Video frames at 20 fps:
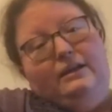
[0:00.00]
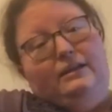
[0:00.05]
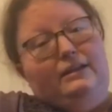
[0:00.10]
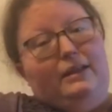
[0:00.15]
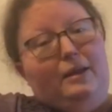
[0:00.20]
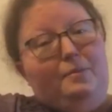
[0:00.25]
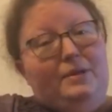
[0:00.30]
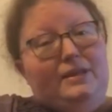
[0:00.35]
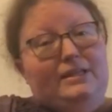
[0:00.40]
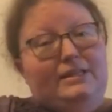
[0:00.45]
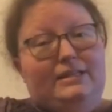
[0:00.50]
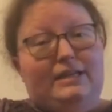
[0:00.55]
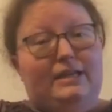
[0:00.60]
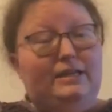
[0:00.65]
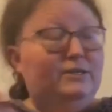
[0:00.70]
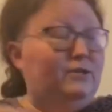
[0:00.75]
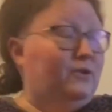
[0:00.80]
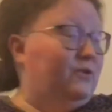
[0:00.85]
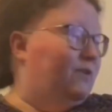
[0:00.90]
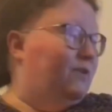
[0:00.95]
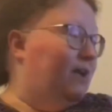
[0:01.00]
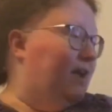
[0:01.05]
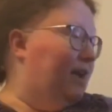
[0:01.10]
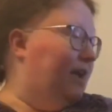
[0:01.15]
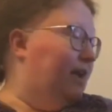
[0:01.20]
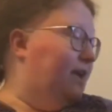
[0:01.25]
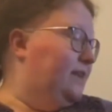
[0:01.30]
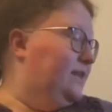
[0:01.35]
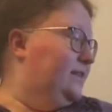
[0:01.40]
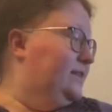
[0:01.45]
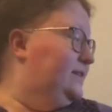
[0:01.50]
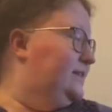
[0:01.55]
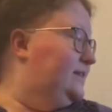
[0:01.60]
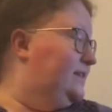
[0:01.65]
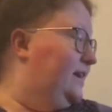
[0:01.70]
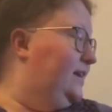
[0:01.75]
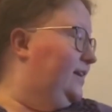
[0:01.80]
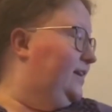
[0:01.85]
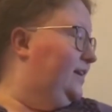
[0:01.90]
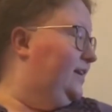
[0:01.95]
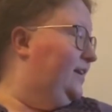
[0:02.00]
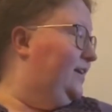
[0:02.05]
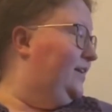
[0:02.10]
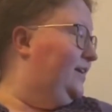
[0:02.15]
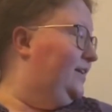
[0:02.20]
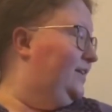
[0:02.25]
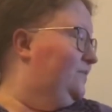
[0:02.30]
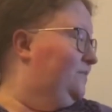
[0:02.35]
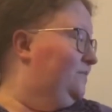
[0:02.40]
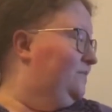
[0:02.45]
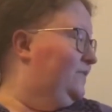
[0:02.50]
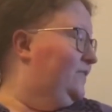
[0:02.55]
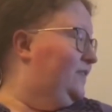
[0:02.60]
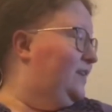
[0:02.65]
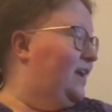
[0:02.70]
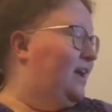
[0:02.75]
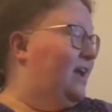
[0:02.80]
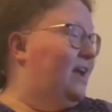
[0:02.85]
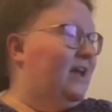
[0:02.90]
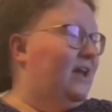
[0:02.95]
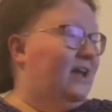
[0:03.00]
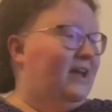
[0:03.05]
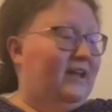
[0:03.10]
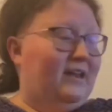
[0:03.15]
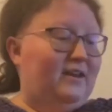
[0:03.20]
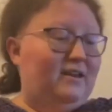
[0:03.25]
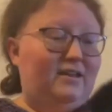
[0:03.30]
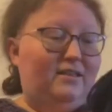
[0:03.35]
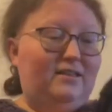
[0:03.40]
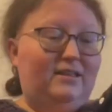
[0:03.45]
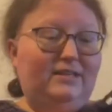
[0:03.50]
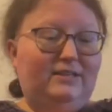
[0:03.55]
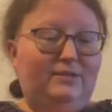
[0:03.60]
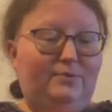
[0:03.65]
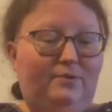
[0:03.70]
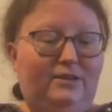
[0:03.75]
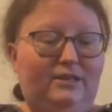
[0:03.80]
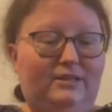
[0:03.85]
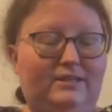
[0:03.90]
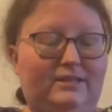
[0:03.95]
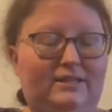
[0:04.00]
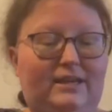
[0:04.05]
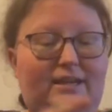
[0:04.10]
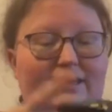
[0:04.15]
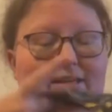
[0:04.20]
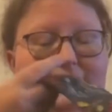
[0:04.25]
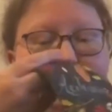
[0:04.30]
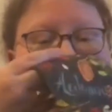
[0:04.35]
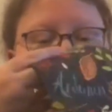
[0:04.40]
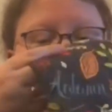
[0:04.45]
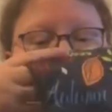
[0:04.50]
lemons and toucans. And this one says,